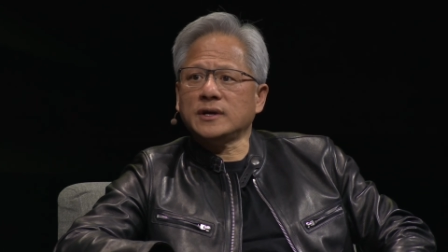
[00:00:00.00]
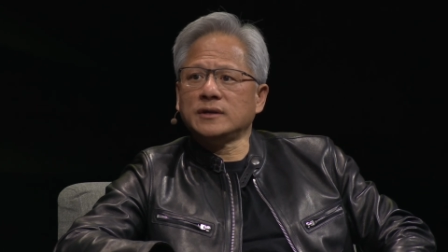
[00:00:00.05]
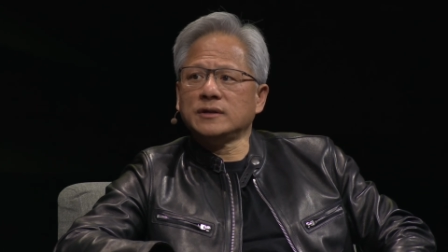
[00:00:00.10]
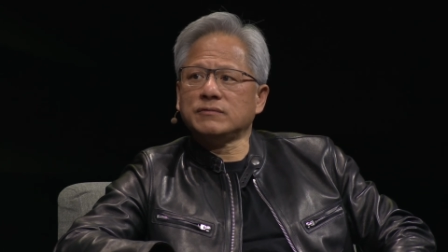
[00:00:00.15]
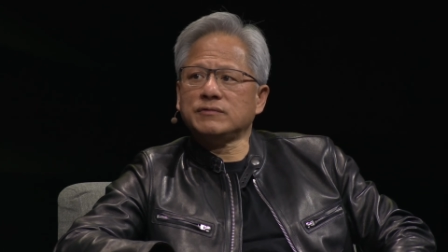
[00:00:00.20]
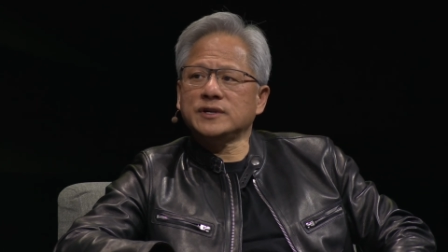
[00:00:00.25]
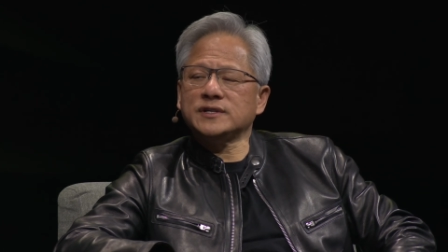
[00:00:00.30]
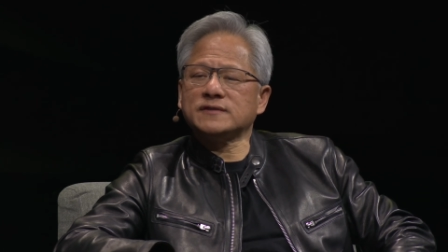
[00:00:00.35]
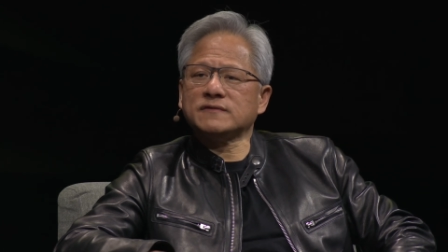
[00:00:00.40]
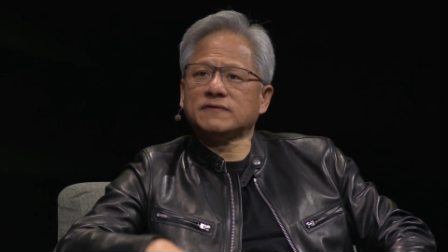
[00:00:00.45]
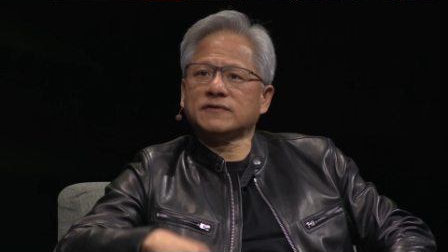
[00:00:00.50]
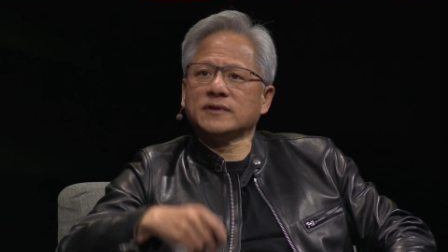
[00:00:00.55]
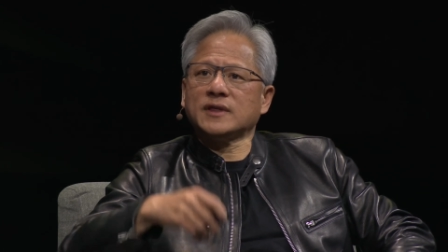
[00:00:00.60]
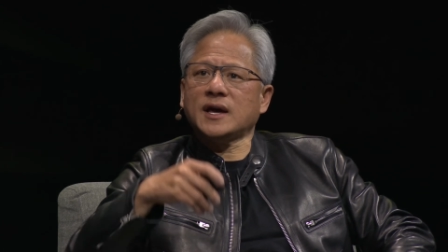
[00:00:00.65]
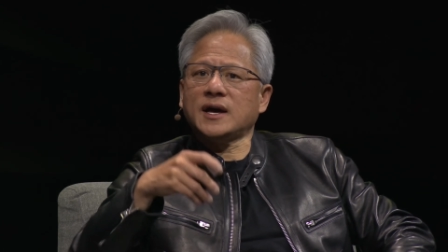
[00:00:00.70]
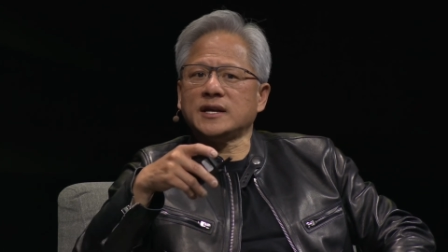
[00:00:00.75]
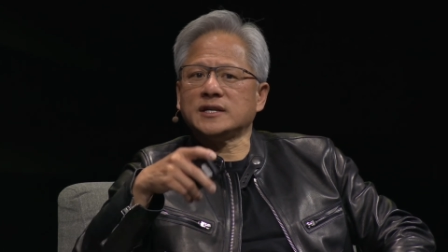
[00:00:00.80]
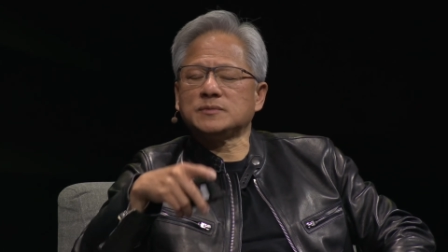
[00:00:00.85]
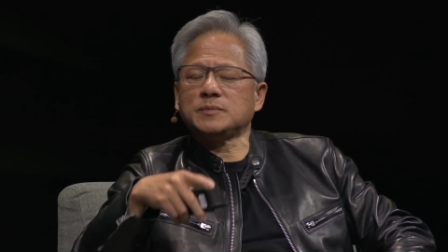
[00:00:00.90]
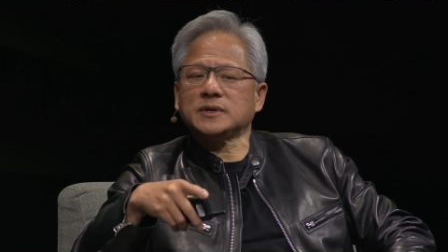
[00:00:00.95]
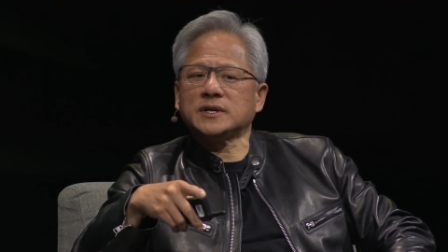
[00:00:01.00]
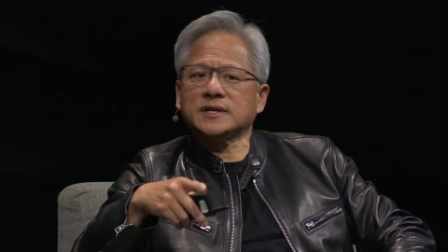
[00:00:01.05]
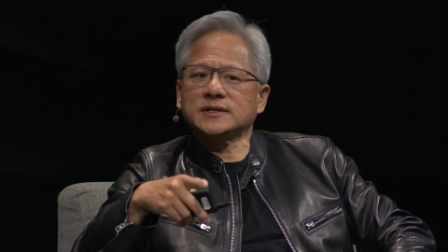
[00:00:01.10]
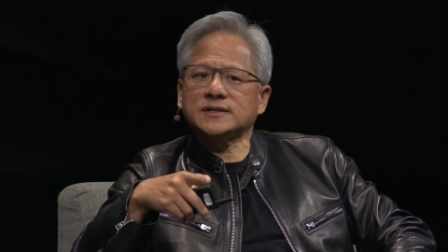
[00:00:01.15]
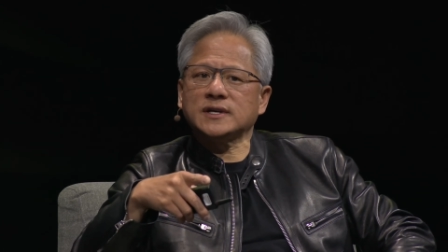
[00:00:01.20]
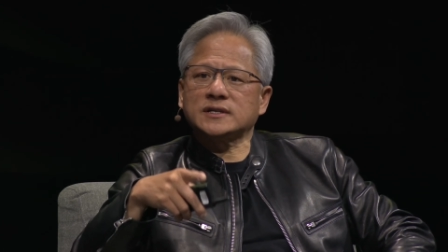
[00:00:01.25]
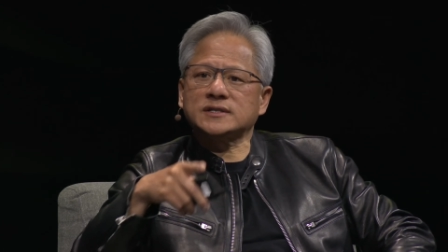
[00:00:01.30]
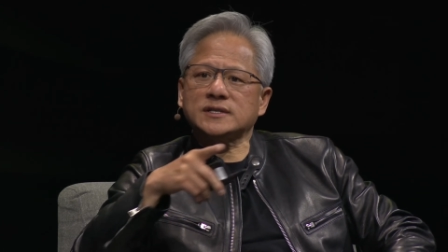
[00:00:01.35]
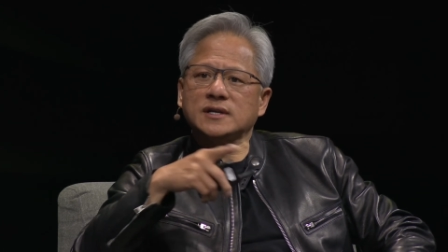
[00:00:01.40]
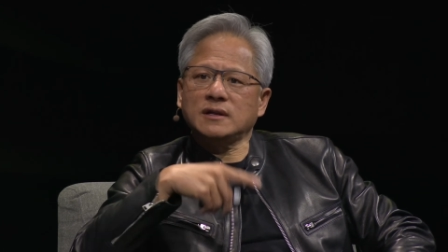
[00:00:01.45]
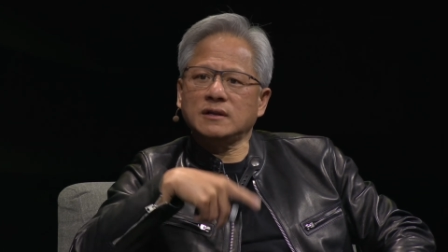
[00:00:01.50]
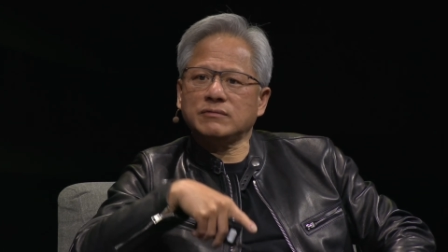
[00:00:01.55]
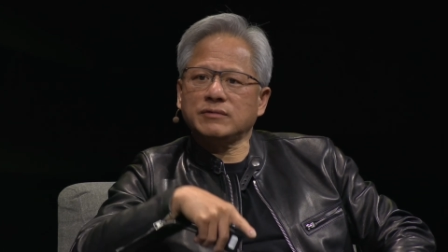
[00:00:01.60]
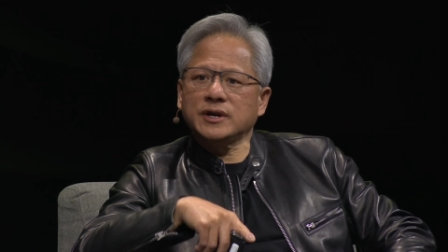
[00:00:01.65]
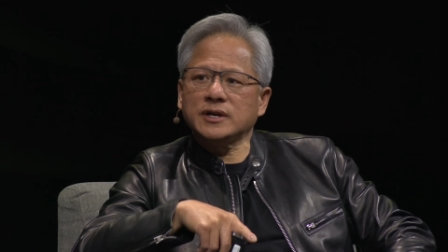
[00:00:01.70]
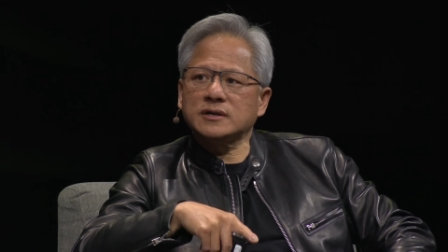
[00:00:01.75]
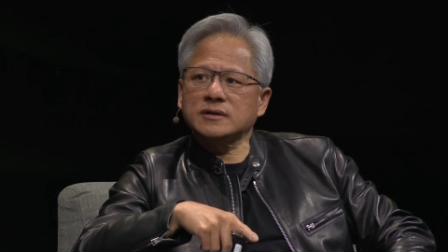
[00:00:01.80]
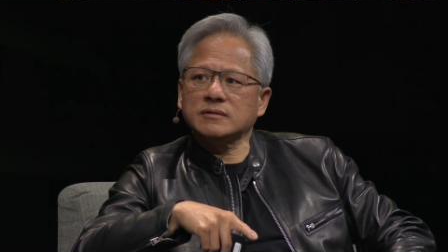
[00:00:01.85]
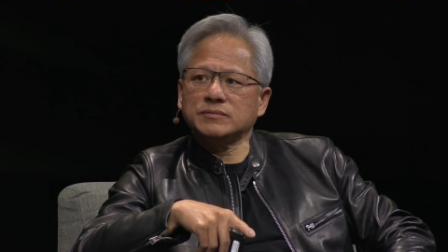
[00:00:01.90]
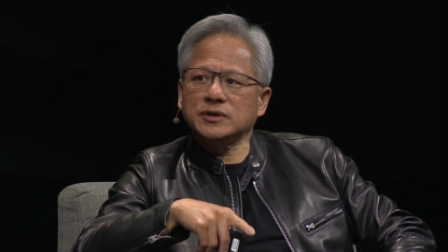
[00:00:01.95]
And the reason for that is because
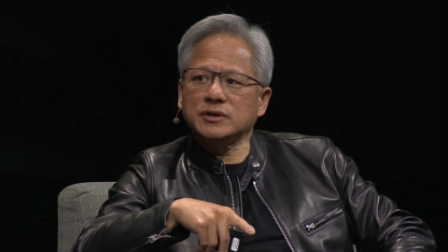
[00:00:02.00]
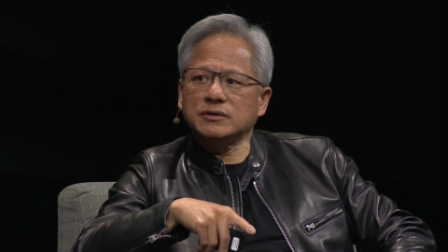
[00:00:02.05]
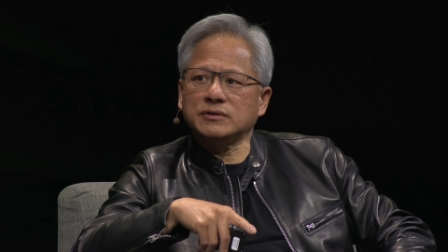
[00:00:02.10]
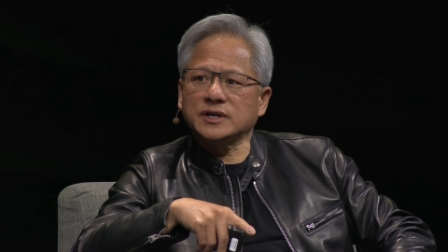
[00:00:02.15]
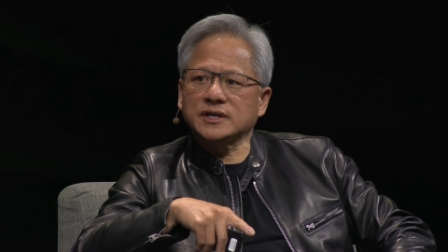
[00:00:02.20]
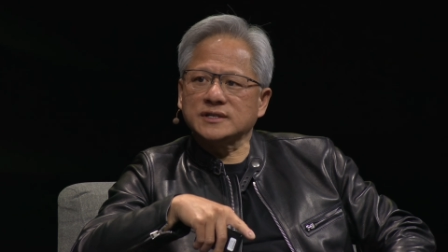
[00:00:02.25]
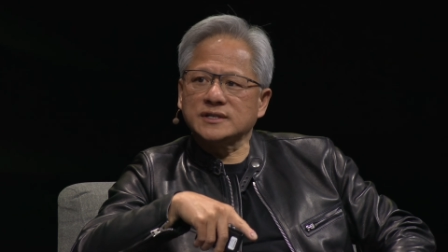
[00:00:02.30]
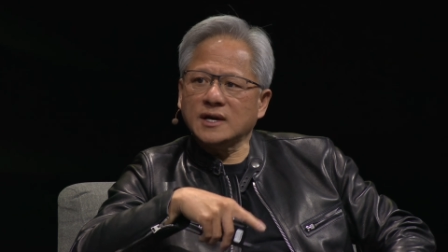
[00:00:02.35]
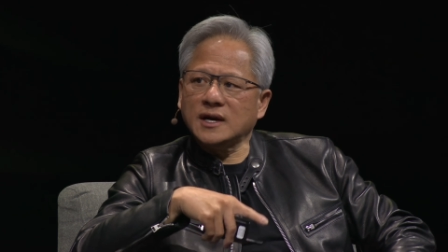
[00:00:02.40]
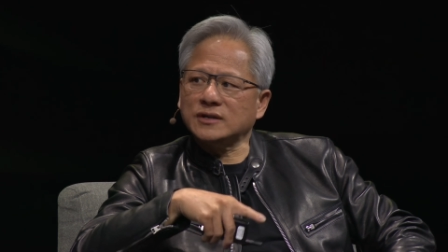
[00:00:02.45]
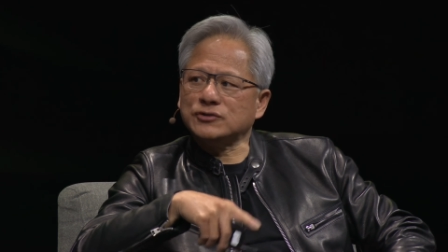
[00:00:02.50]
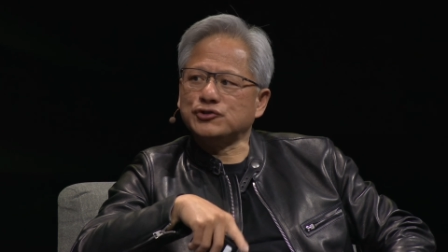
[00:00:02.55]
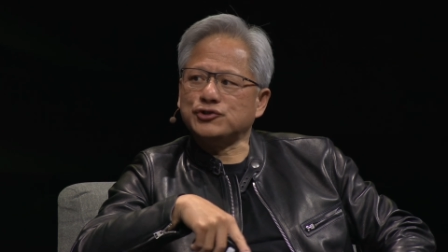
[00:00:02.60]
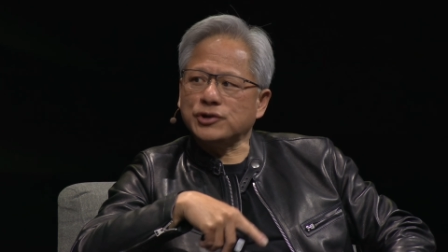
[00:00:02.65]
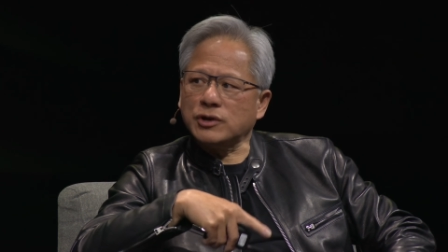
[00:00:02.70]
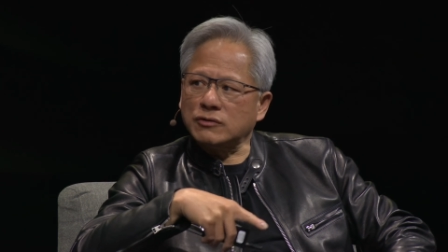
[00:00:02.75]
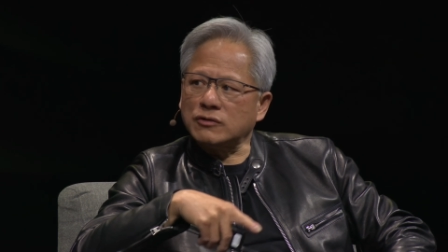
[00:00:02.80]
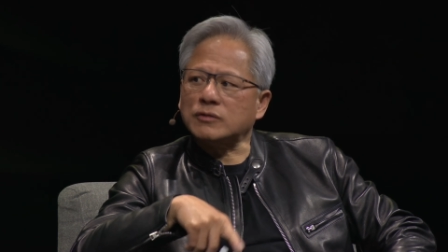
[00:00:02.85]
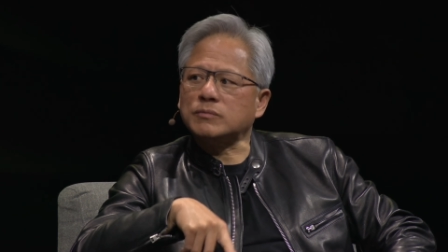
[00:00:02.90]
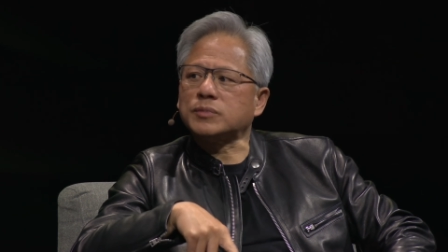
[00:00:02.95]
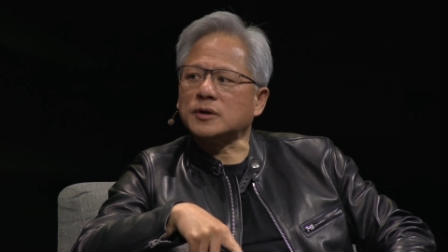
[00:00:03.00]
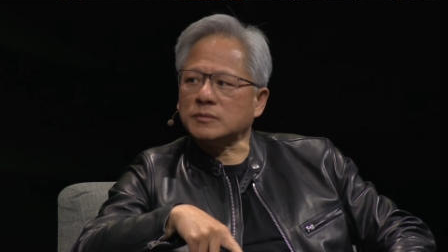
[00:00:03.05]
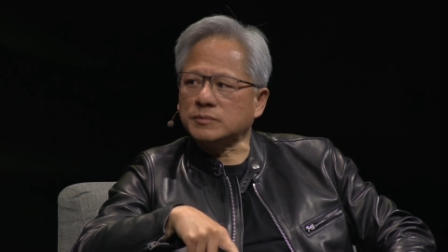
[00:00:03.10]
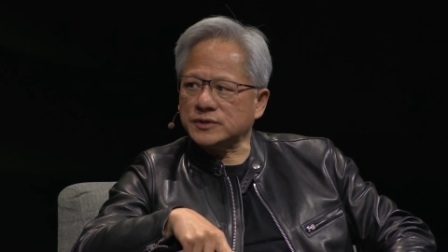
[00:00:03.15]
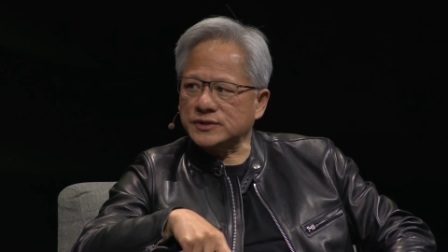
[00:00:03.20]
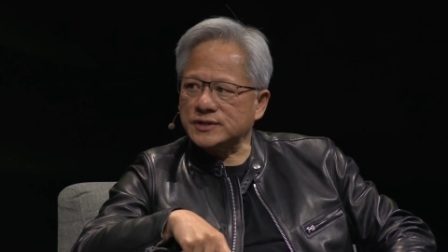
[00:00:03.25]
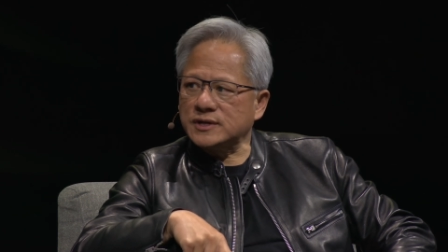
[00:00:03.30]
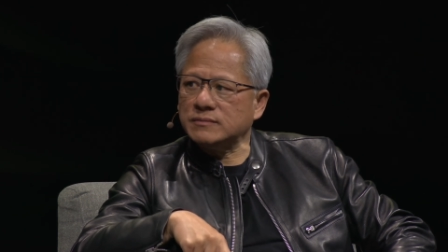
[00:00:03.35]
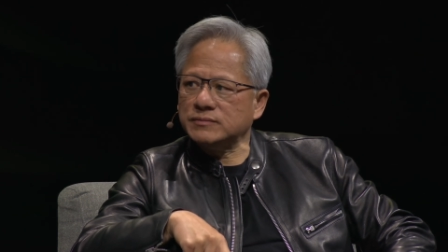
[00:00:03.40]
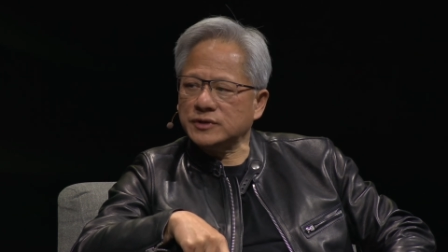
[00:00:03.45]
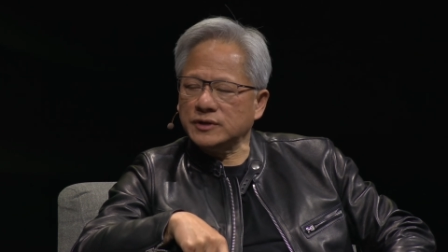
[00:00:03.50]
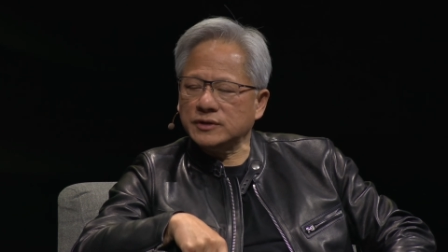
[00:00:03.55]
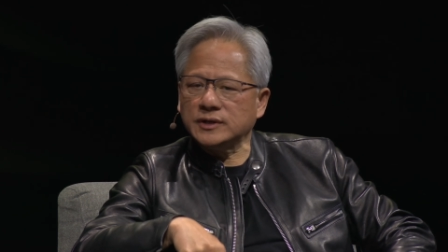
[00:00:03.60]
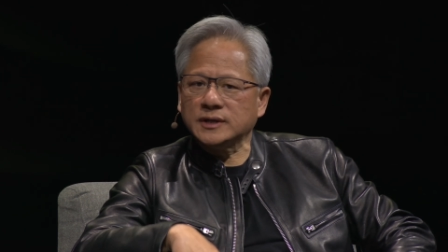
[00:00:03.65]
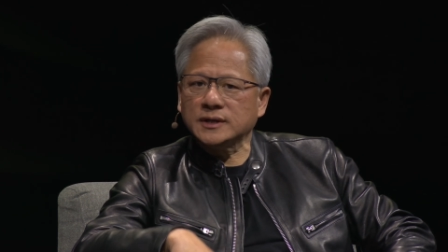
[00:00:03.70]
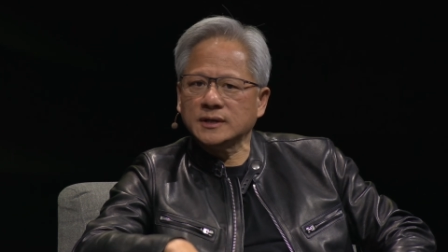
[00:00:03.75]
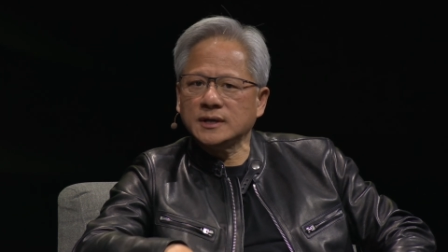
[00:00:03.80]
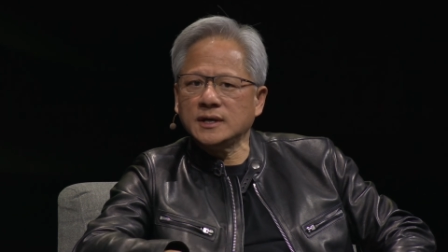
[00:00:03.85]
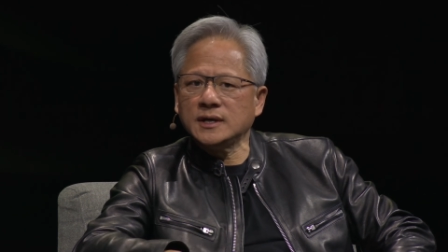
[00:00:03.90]
accelerated computing is not general purpose computing.